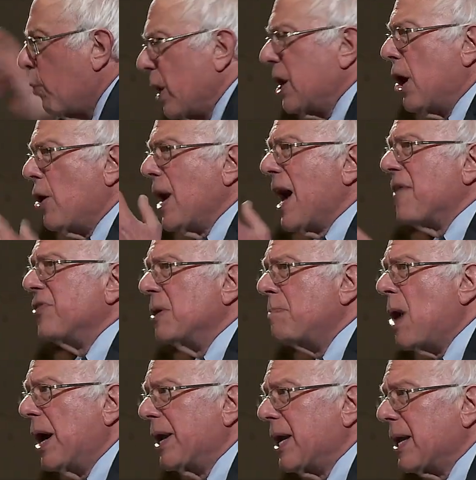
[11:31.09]
we don't have the
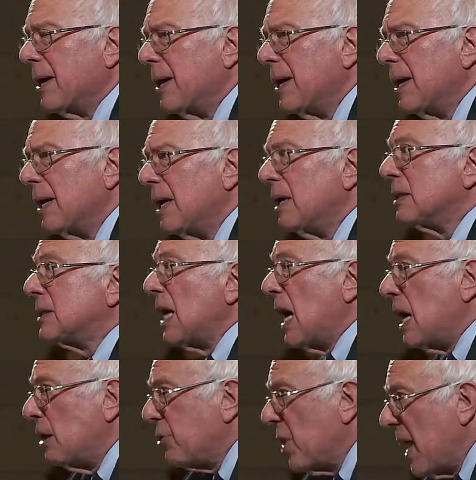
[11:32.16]
money,
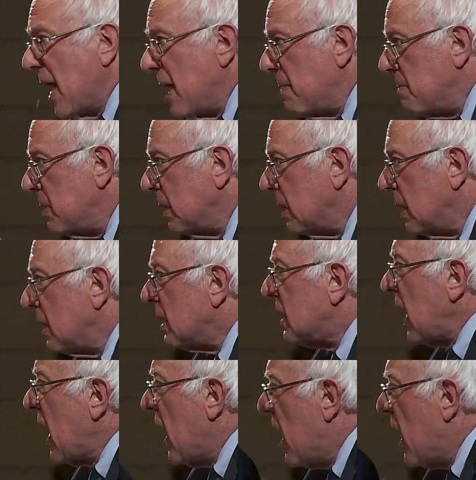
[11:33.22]
tell them they